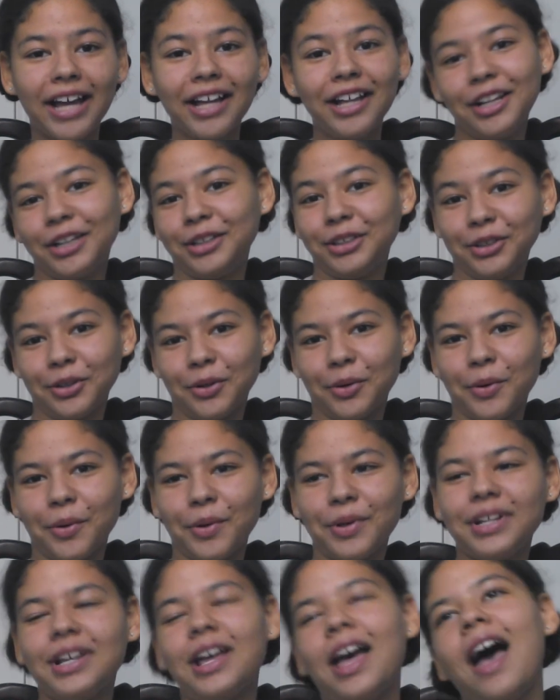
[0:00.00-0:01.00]

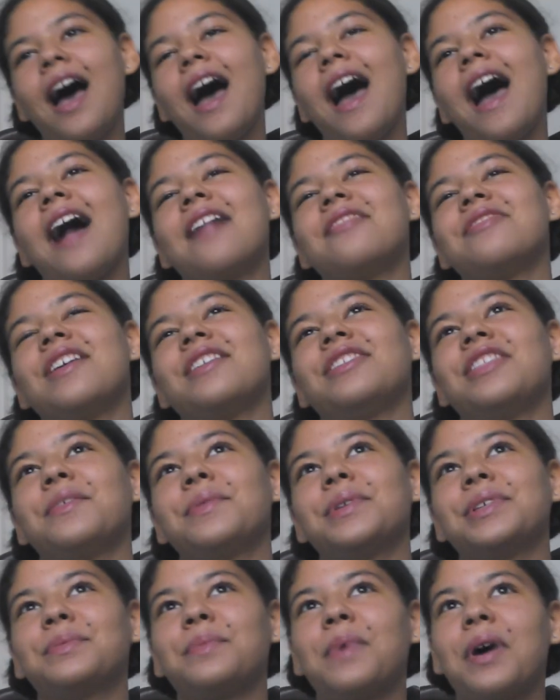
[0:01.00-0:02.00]
lord. And then there
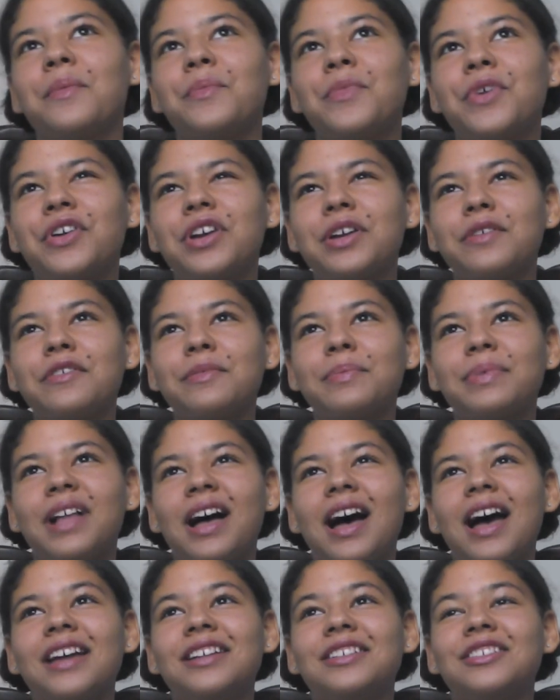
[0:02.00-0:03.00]
was one where he
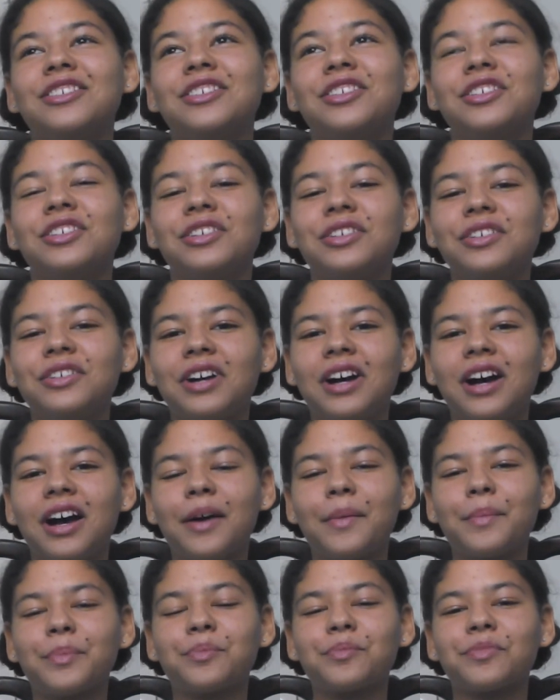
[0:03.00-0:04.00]
replied to
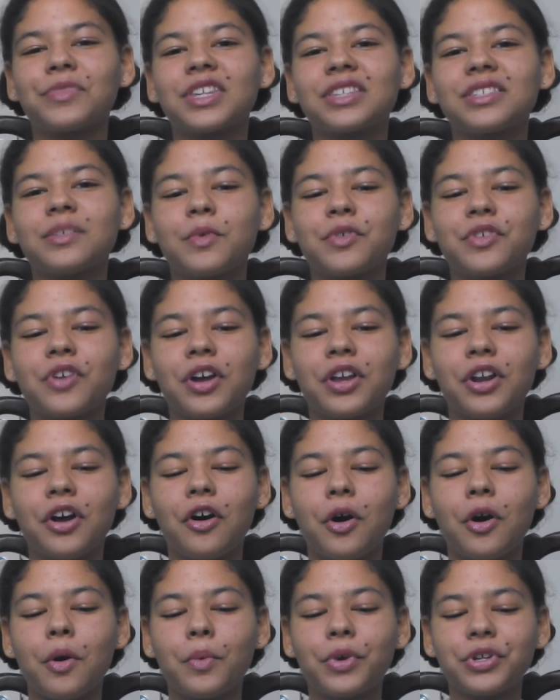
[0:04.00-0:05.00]
someone going,
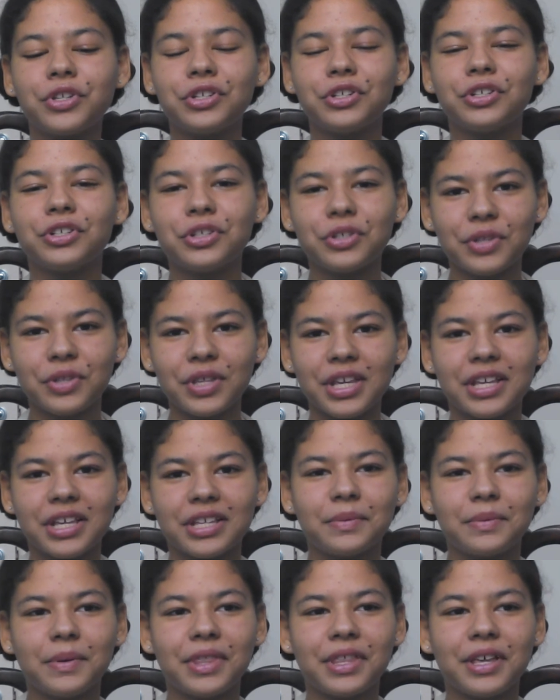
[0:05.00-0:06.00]
oh, I want you to do this
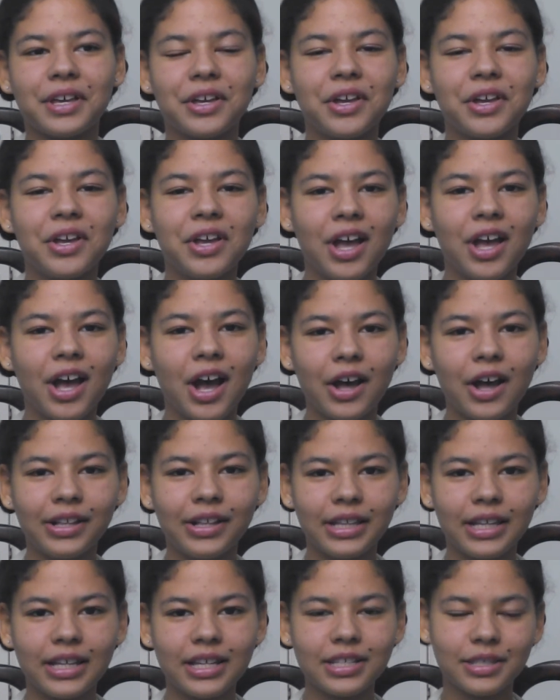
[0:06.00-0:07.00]
with a
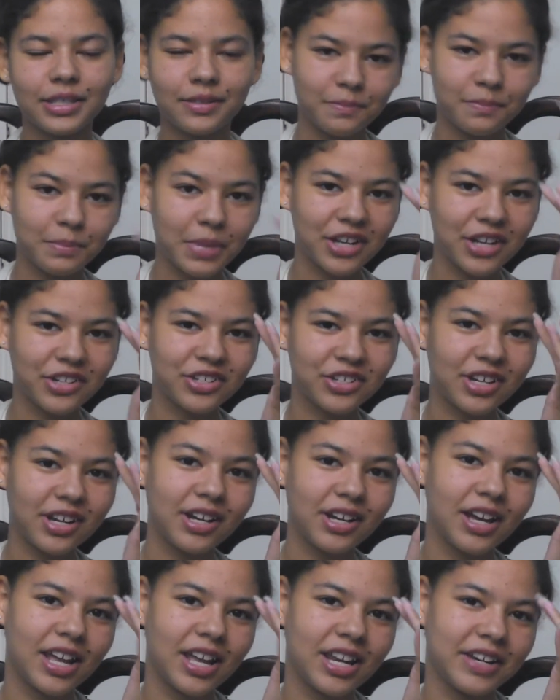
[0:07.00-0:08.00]
Litz
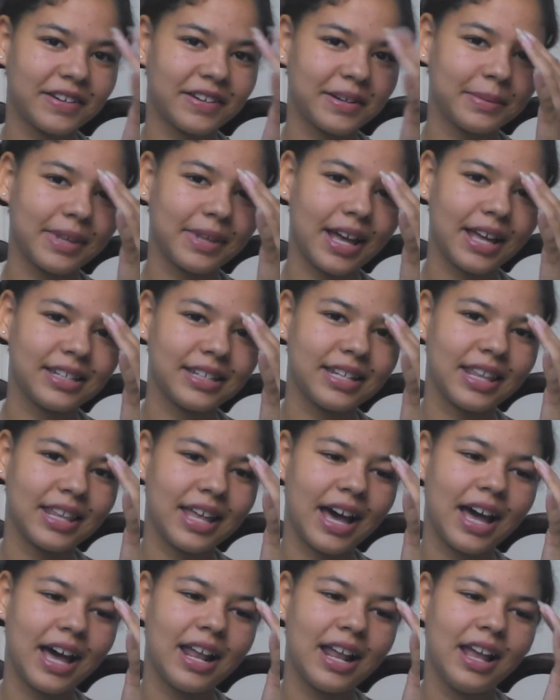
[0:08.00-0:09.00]
picture, and he replied to
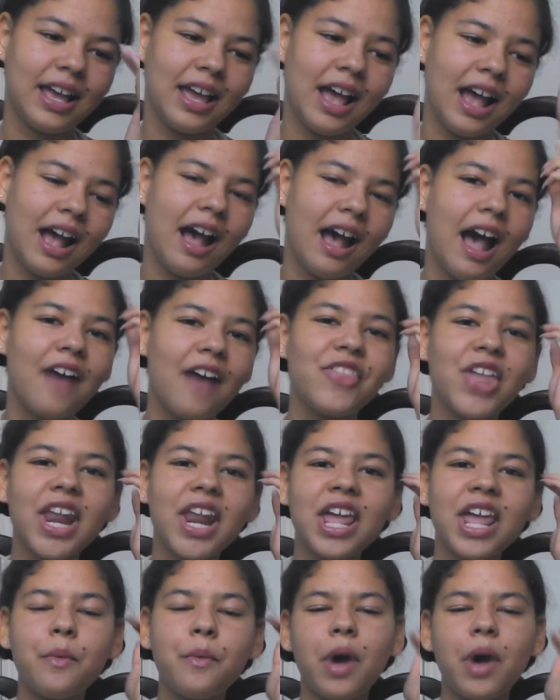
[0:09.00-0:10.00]
that. And then
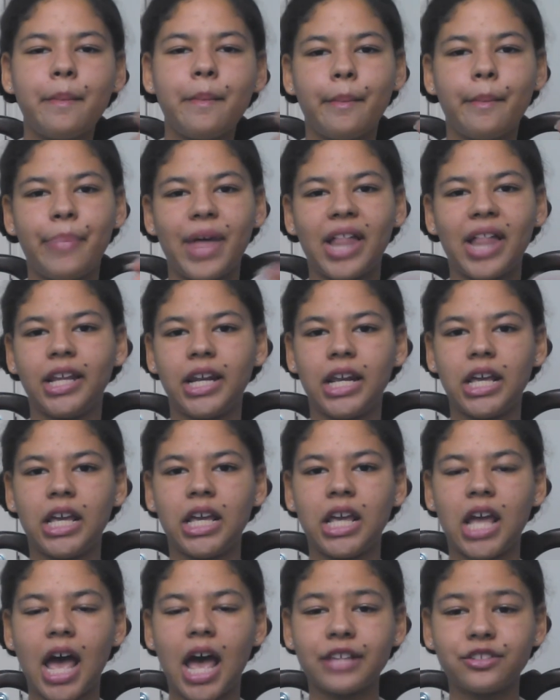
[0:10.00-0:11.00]
he went
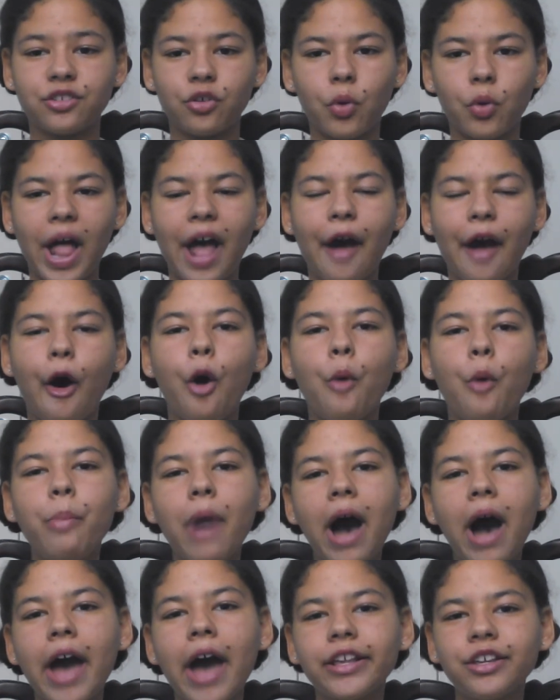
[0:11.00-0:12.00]
Bellany as all hell.
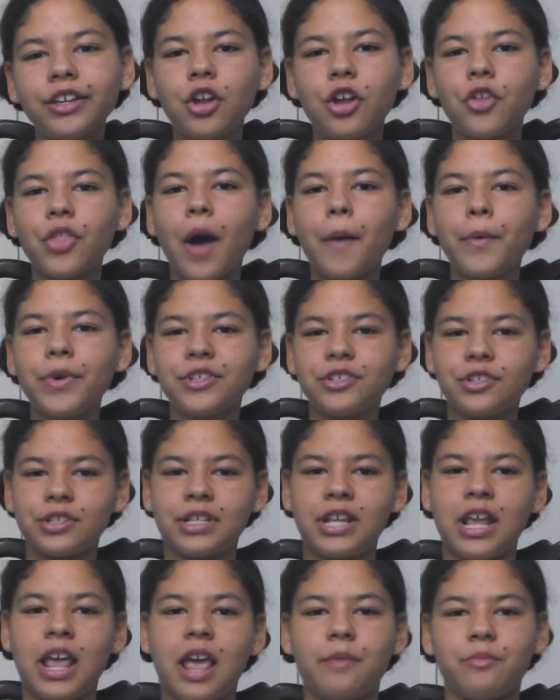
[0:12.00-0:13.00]
But, you know, that was
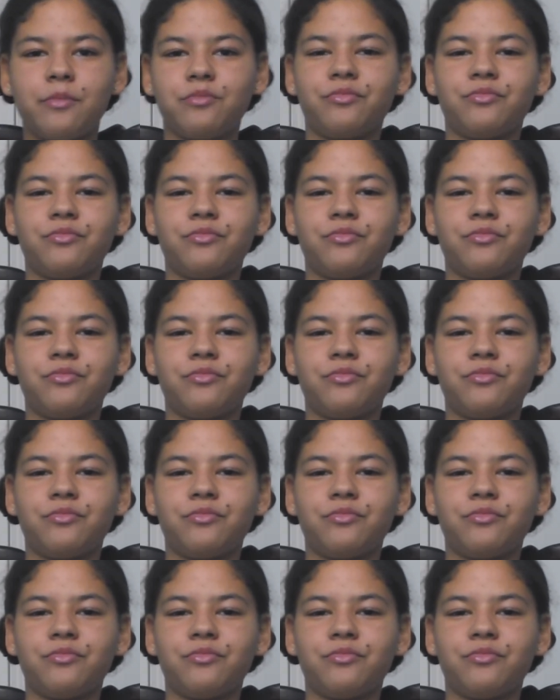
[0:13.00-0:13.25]
just him